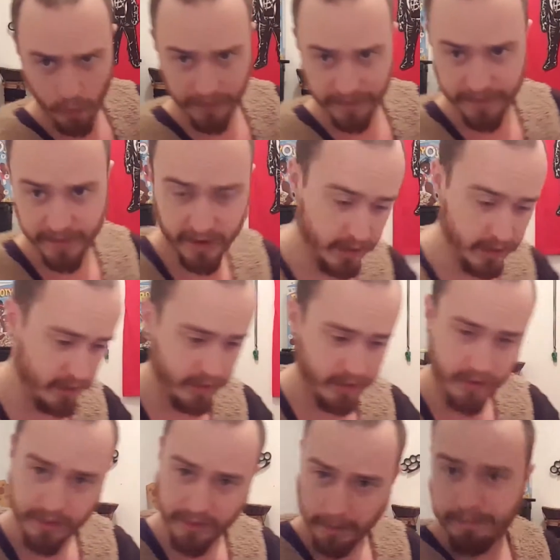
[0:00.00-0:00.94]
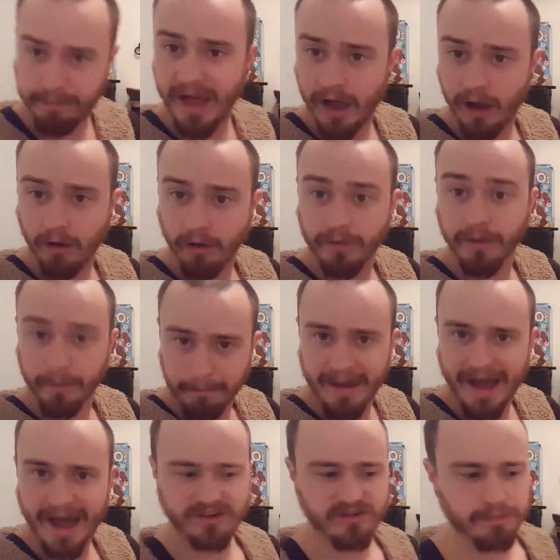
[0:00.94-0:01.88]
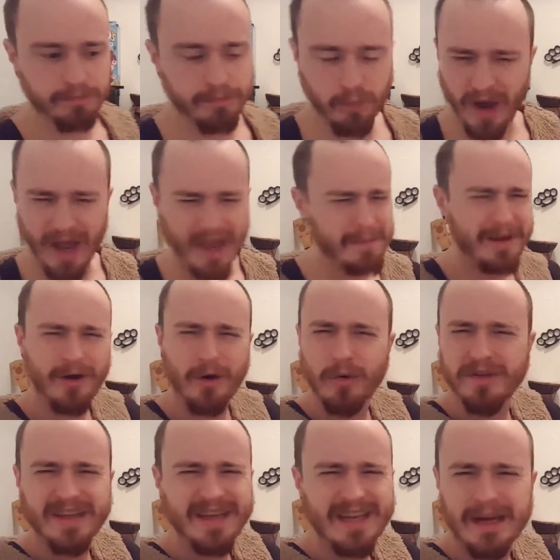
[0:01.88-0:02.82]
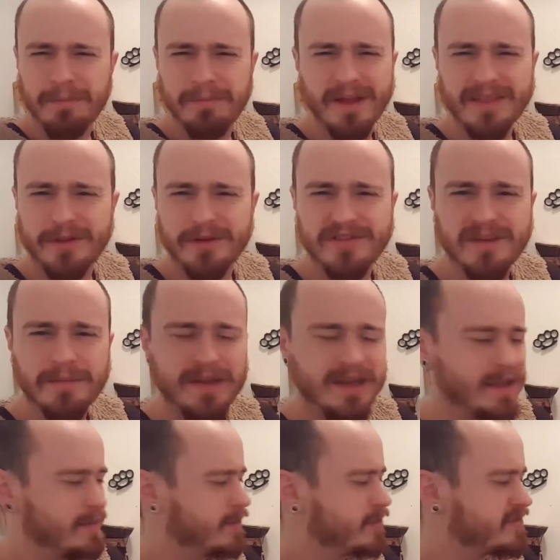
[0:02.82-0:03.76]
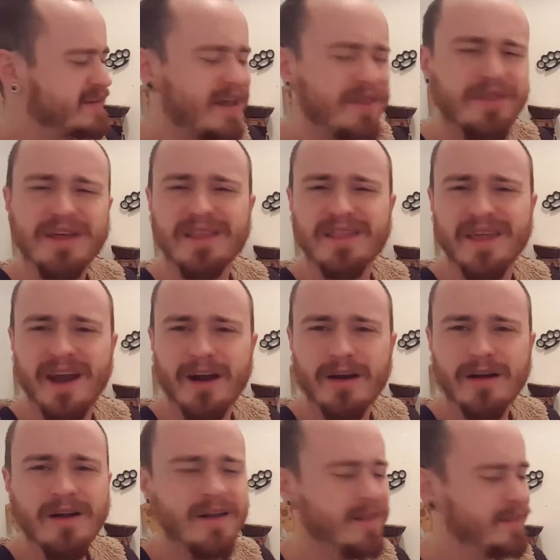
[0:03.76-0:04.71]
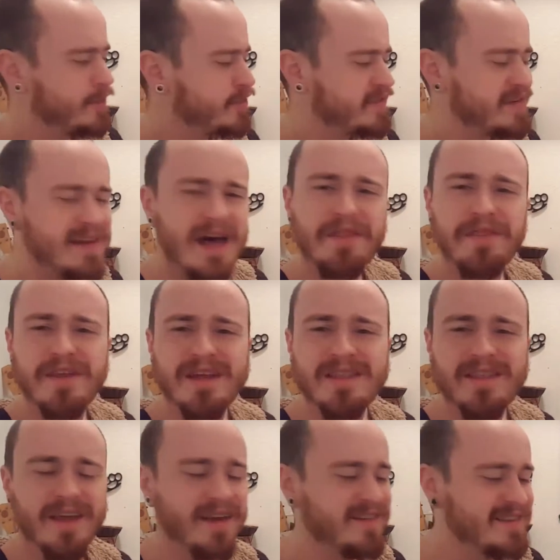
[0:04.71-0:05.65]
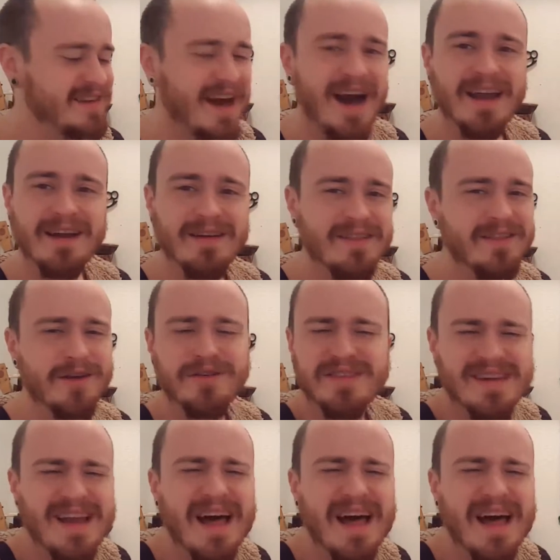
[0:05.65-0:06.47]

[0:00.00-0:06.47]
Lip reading: with the bell, the match. Why am I holding it up like there's something? There's nothing there. There's nothing. There's